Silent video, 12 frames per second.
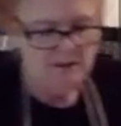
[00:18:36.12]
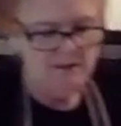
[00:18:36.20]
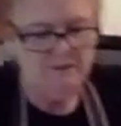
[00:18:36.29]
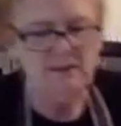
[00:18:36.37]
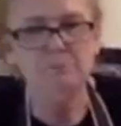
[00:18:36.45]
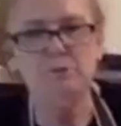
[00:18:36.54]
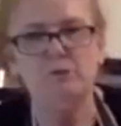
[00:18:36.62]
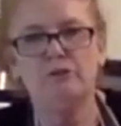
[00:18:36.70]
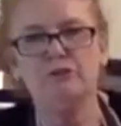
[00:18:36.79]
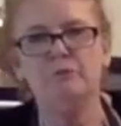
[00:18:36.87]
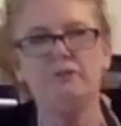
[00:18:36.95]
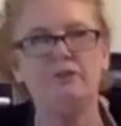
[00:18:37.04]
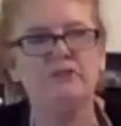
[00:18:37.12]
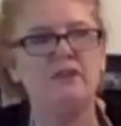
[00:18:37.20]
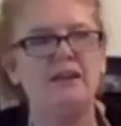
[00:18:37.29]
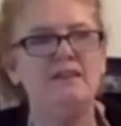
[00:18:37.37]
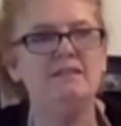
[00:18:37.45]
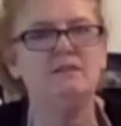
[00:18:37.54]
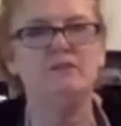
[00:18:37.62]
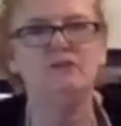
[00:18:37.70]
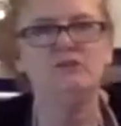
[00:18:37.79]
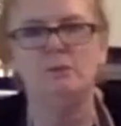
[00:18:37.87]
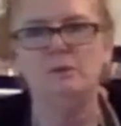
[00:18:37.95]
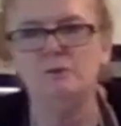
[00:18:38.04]
Then I put some zest on the
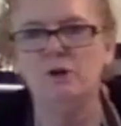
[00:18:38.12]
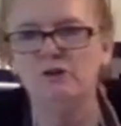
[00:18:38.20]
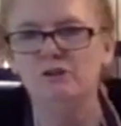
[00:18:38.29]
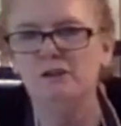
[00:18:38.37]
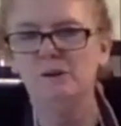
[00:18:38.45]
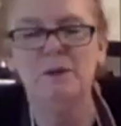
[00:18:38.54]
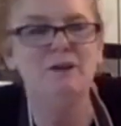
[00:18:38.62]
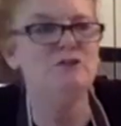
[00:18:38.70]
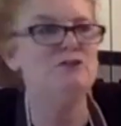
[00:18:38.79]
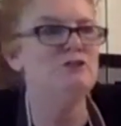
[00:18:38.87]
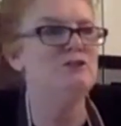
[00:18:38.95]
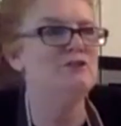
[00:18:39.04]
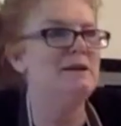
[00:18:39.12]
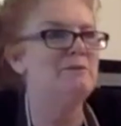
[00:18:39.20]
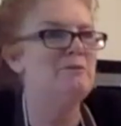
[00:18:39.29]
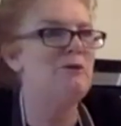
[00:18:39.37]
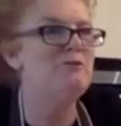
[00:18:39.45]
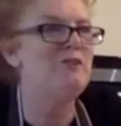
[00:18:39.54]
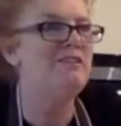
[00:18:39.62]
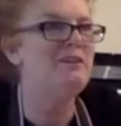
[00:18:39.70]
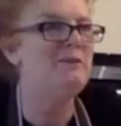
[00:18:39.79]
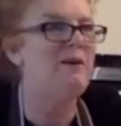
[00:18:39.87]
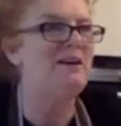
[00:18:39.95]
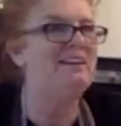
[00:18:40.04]
top. Have we got any questions today? We're all very
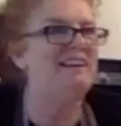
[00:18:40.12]
quiet